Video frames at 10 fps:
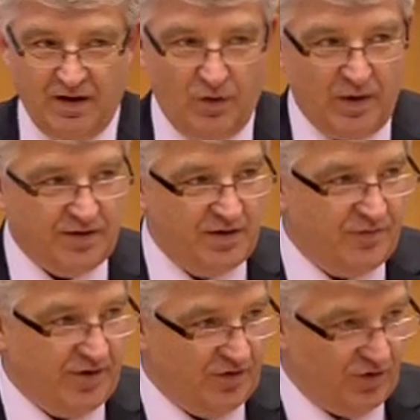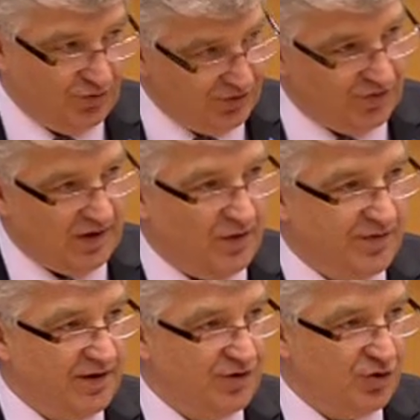quite different views on how
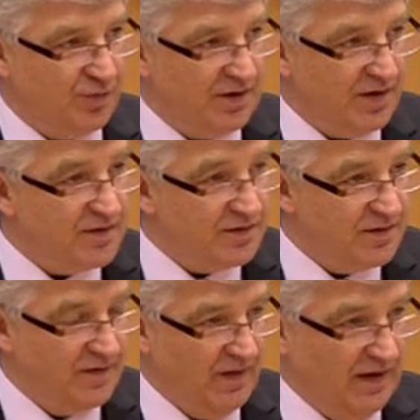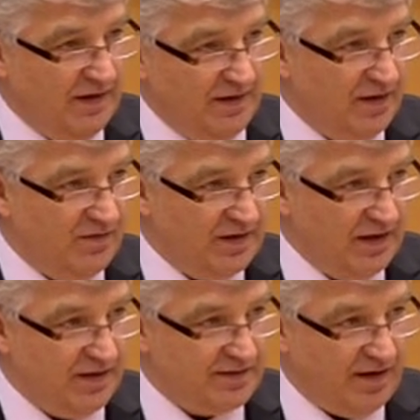things should be done,
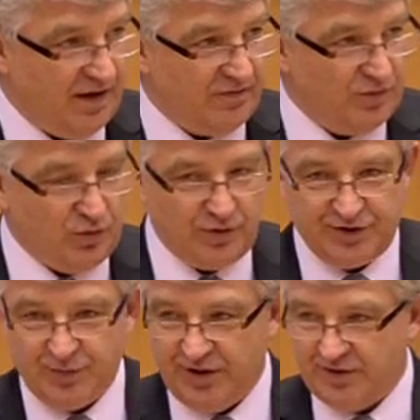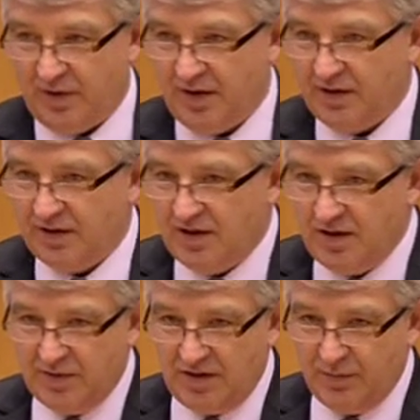nevertheless, I have to express my
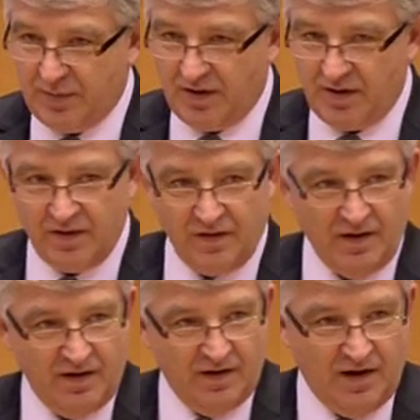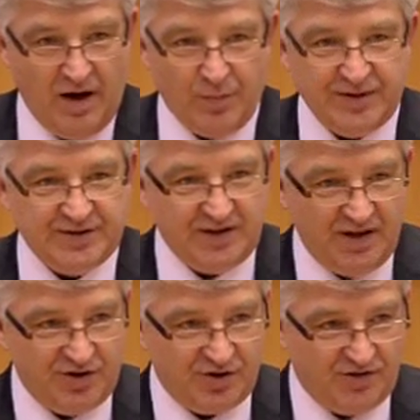deep
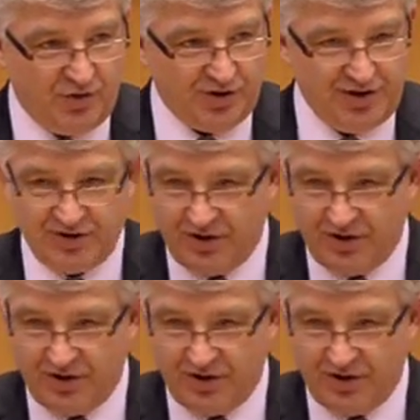appreciation for his